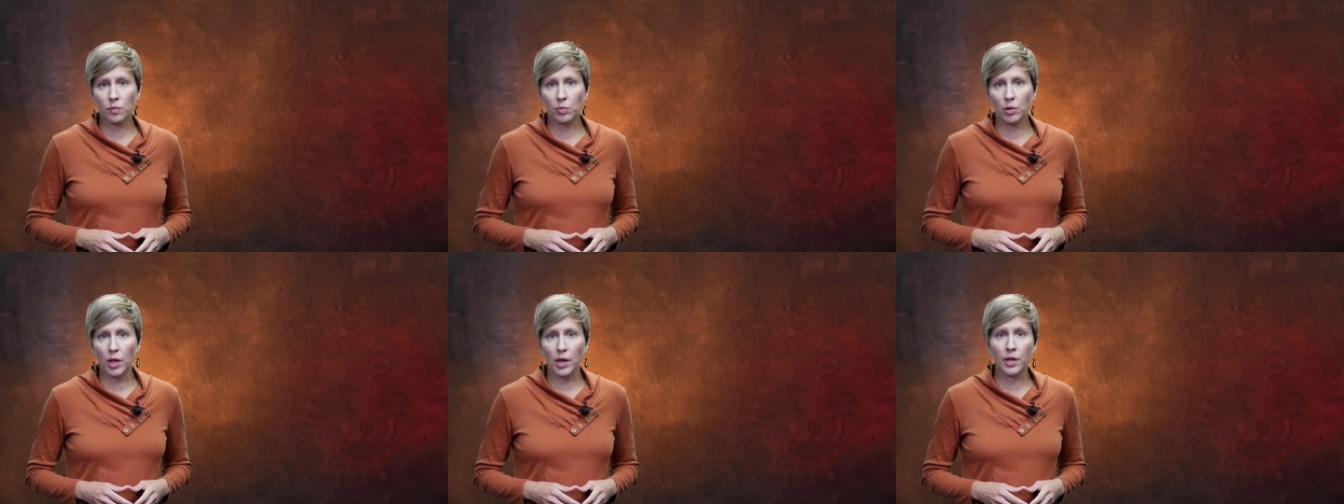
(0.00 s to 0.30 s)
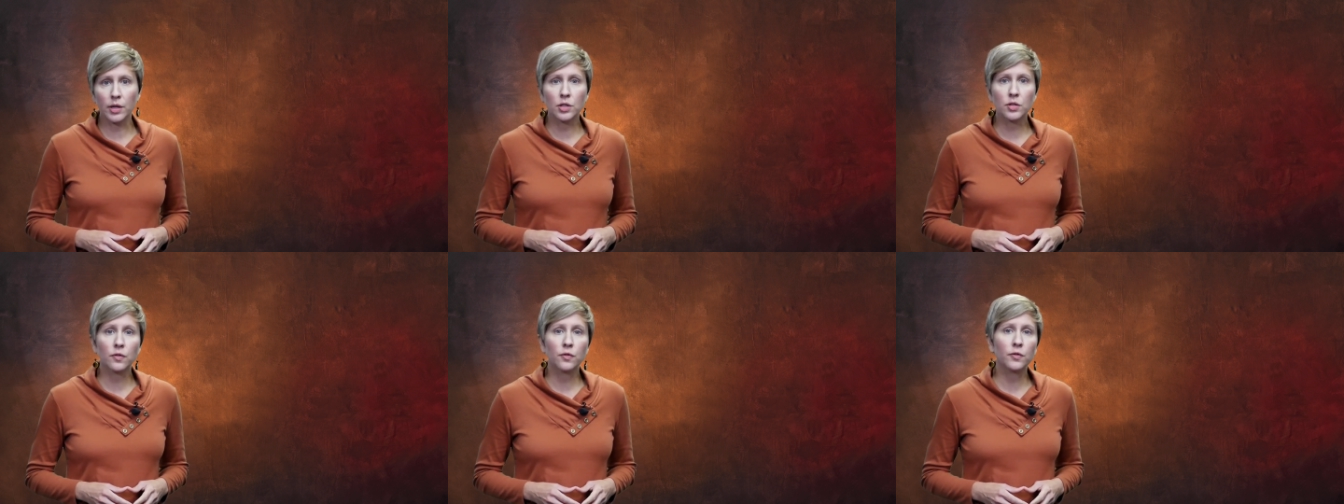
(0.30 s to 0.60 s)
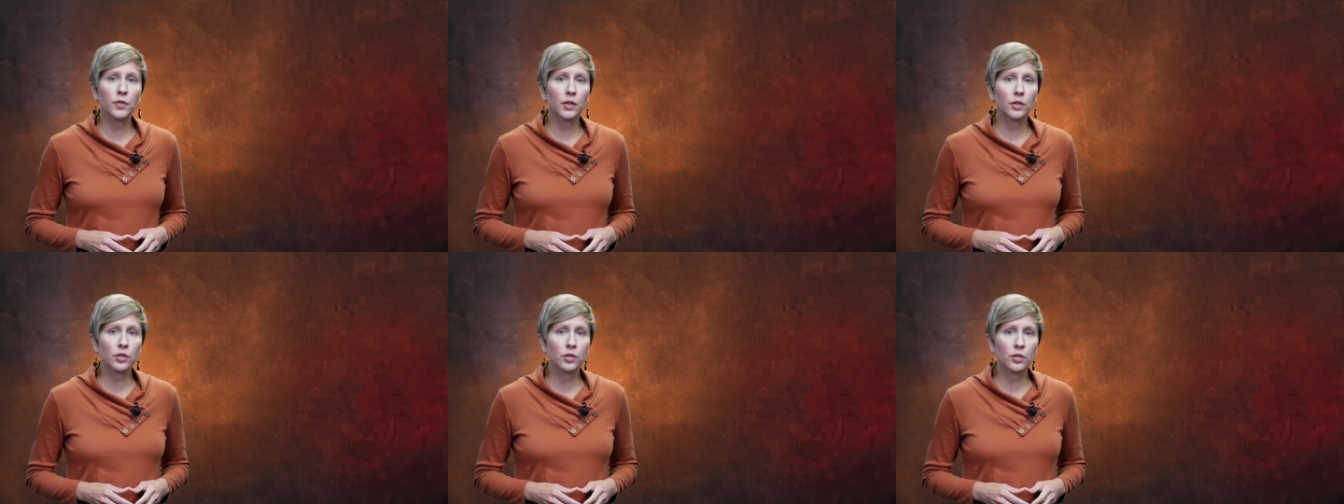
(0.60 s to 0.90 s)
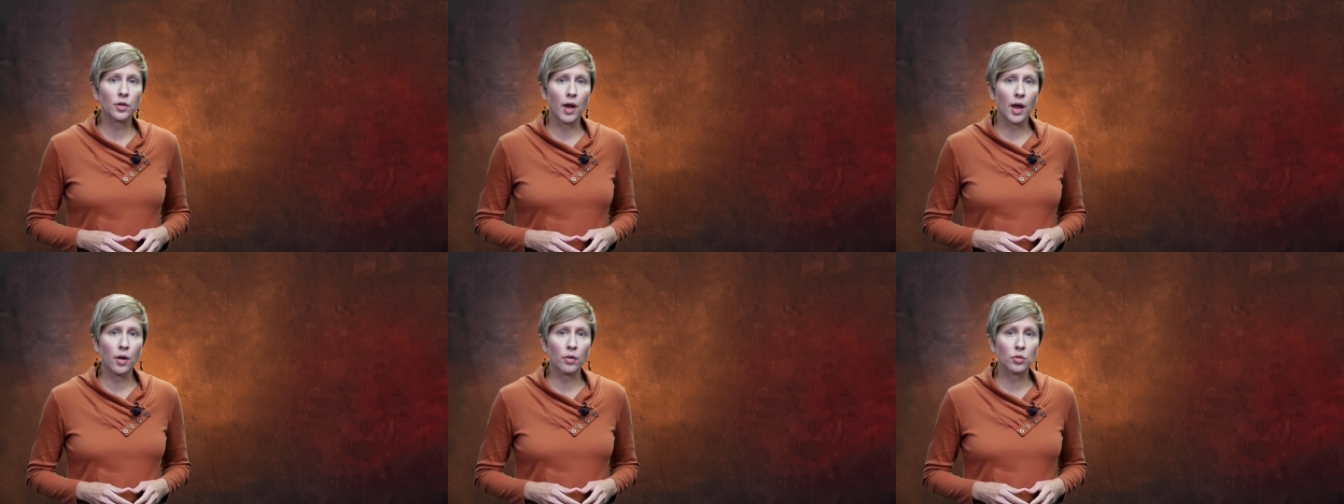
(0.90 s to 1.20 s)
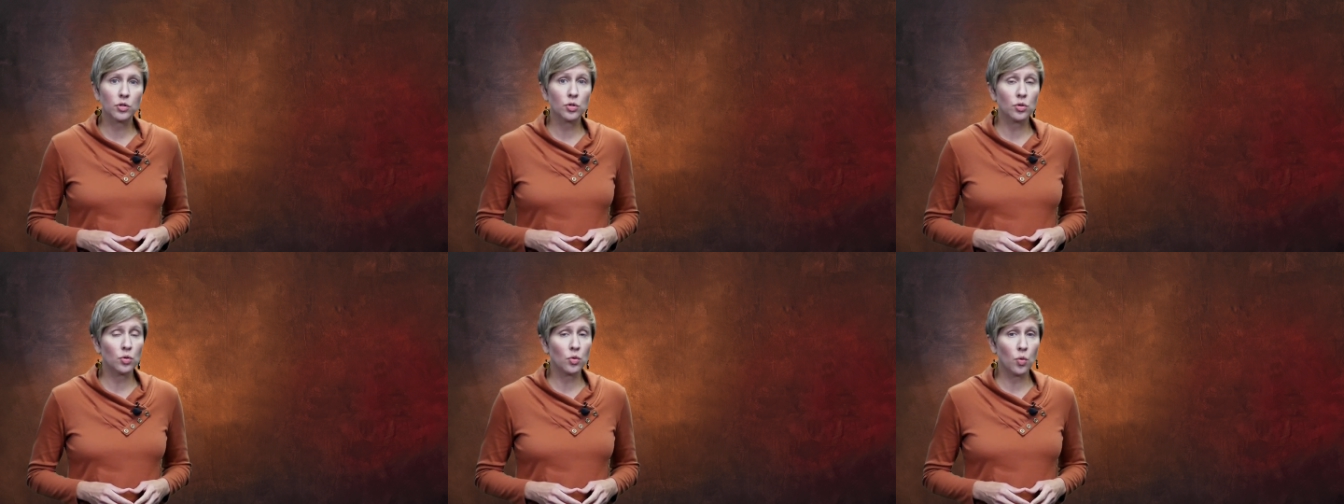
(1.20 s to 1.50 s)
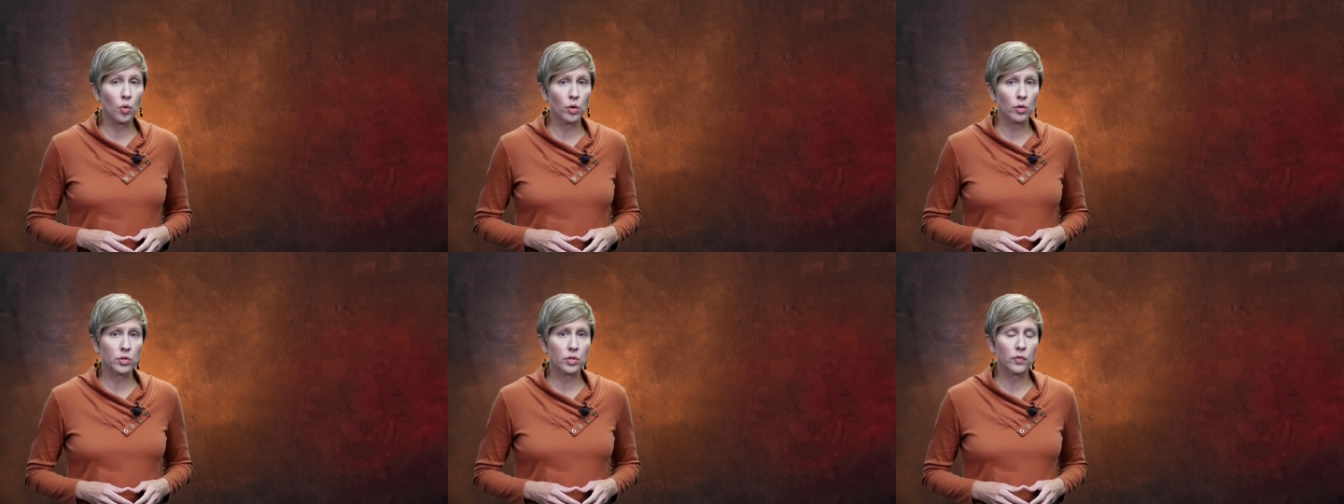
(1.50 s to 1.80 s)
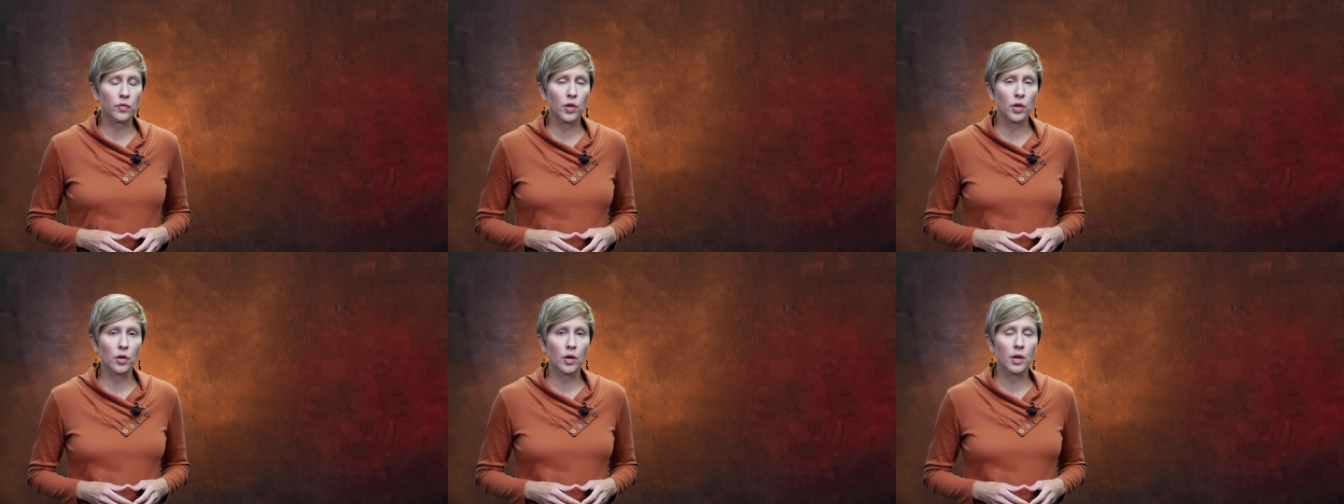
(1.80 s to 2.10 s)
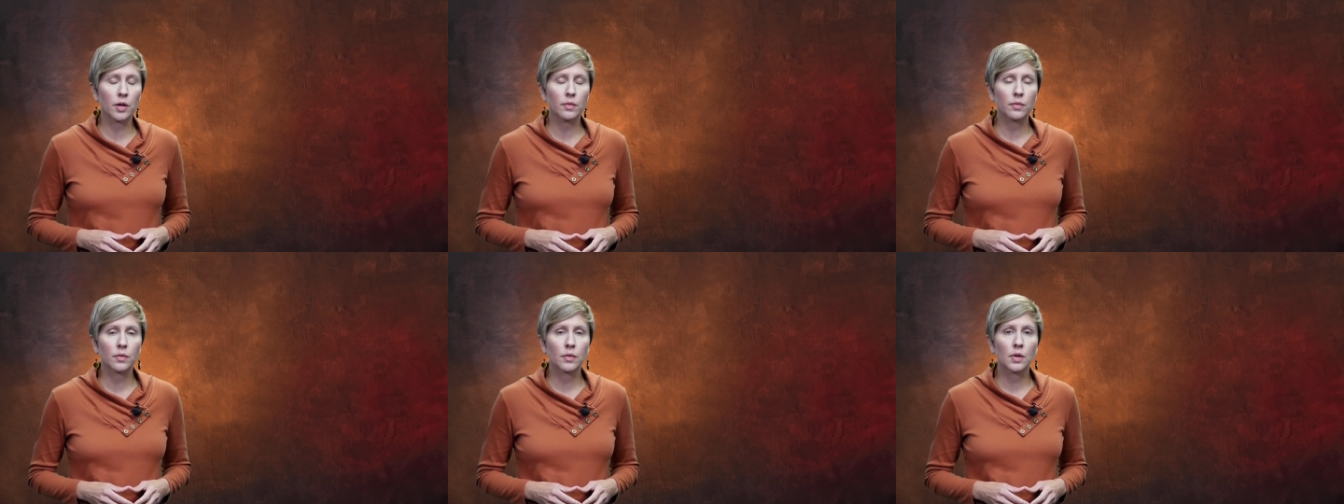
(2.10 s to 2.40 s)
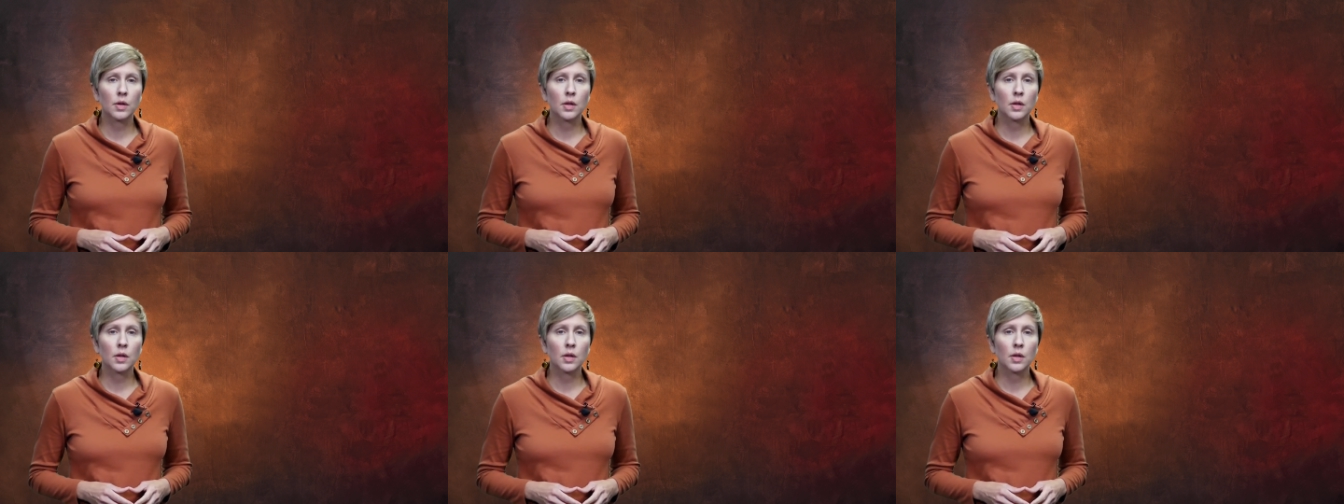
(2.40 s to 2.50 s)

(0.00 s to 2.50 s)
of blood to filter out 2 quarts of urine.